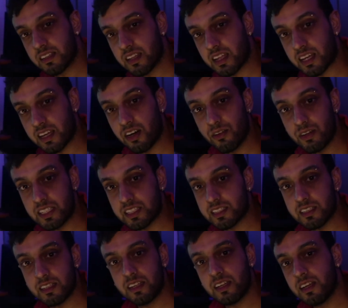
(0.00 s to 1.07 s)
like always,
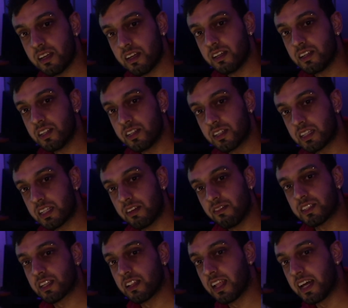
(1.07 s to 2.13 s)
give
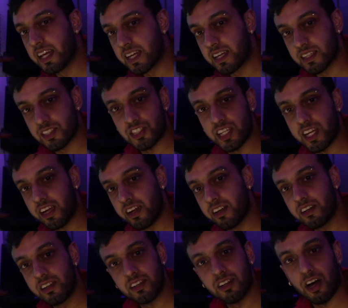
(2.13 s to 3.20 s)
us a like, a share,